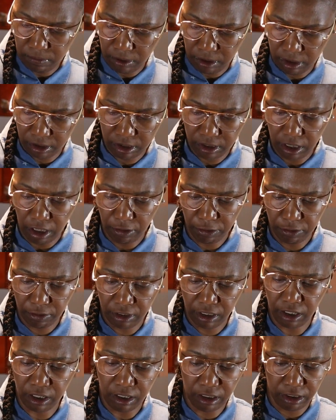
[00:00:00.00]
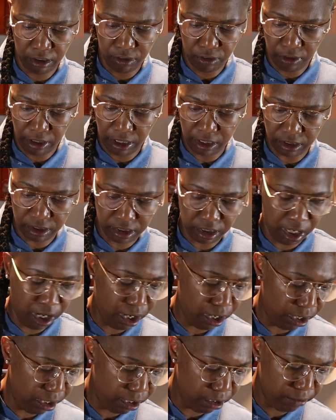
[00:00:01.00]
But it's definitely a great
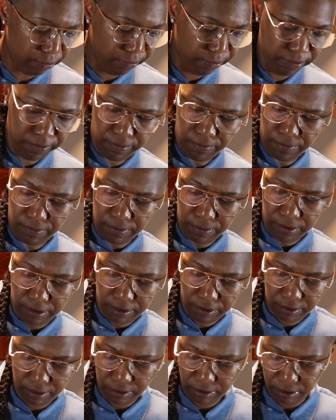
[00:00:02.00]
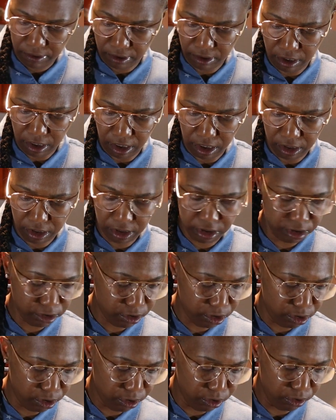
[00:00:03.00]
side dish
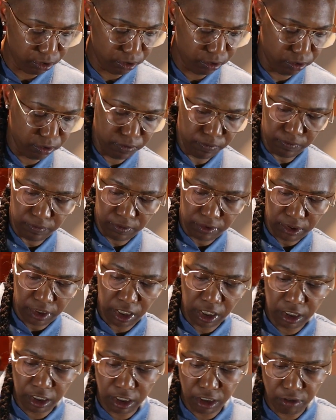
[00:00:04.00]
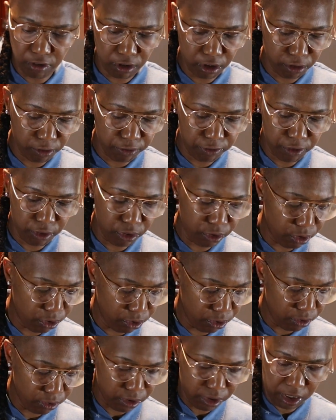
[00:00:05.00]
to any grilled
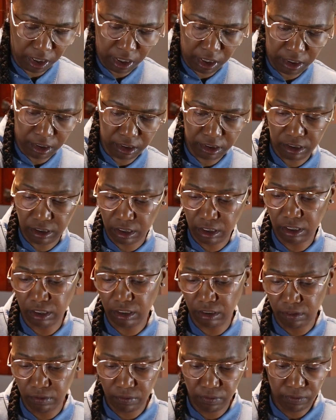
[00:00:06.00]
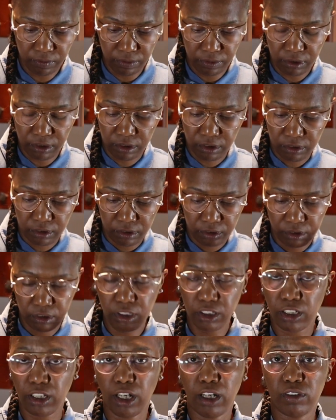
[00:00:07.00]
food, and it's a good
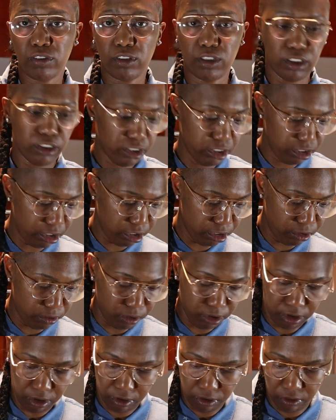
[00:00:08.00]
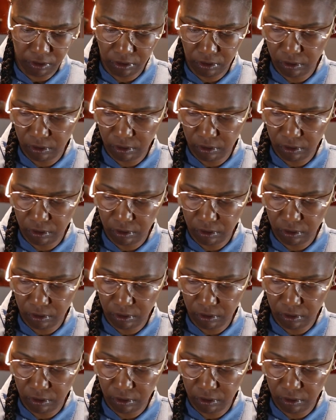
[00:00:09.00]
cookout dish as well.